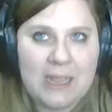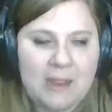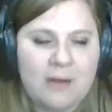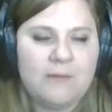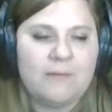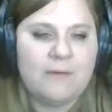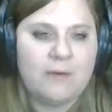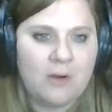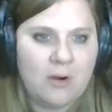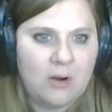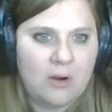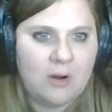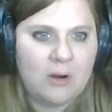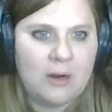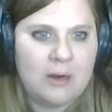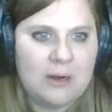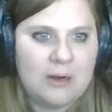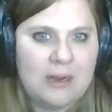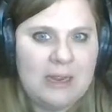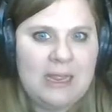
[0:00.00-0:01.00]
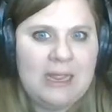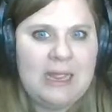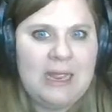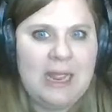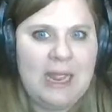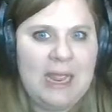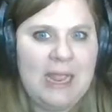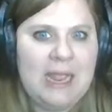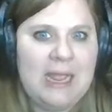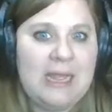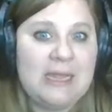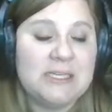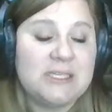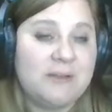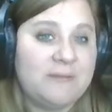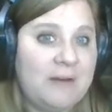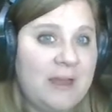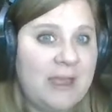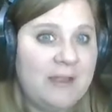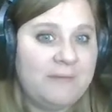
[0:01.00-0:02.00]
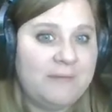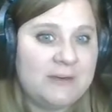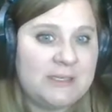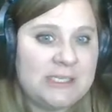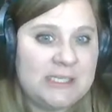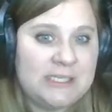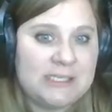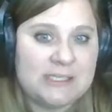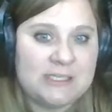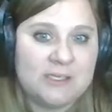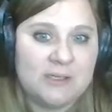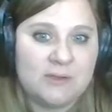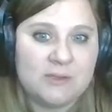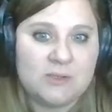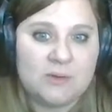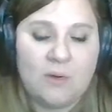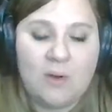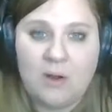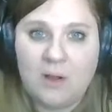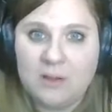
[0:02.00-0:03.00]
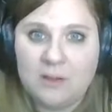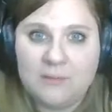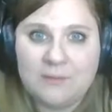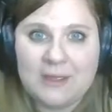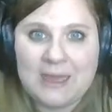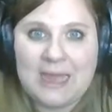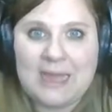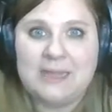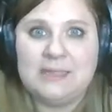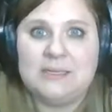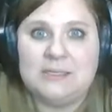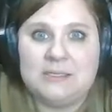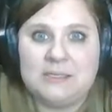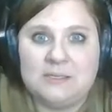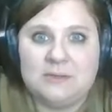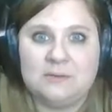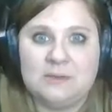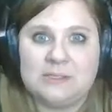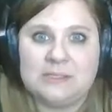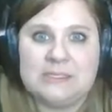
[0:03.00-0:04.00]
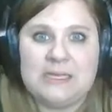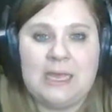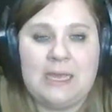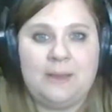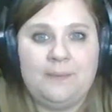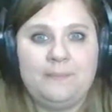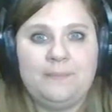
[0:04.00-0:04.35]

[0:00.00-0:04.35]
for R, and 5 for T still. So all of that is still the same.